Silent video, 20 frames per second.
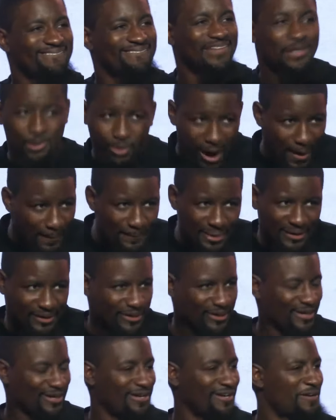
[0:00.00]
You are better.
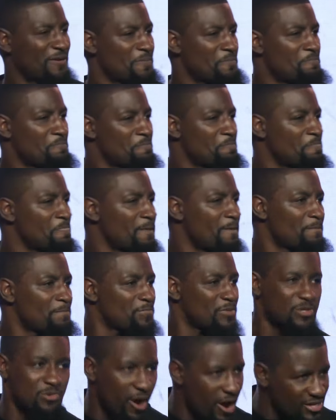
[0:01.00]

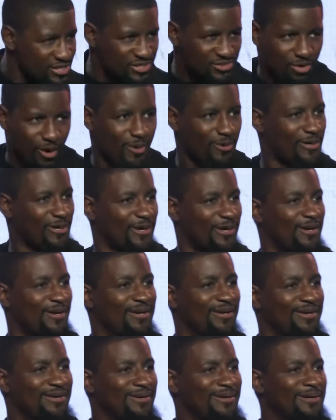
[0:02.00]
You are stronger.
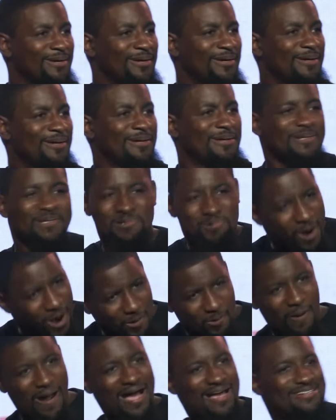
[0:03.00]
You are
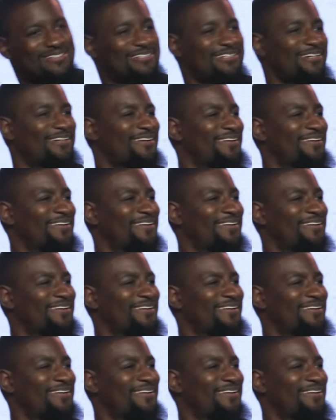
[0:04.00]
wiser.